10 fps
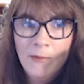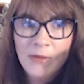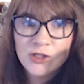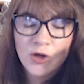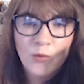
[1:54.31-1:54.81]

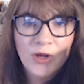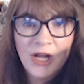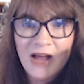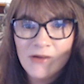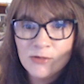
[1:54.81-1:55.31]
So we could
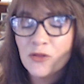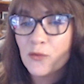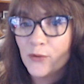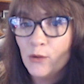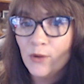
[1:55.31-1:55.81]
have up to
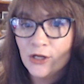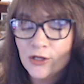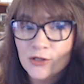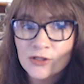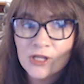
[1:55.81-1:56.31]
3
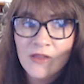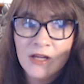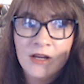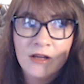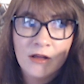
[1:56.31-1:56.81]
winners, and
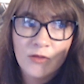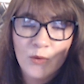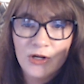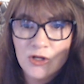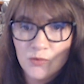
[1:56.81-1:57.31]
then the
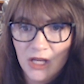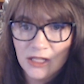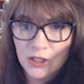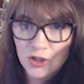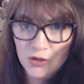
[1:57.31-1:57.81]
winners would get
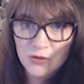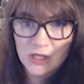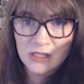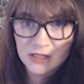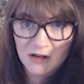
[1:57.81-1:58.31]
to choose a
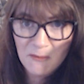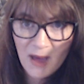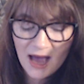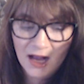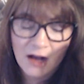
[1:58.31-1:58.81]
stuff
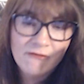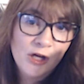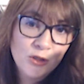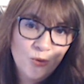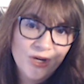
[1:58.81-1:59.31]
pack of their
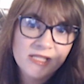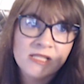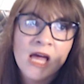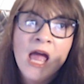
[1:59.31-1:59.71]
choice.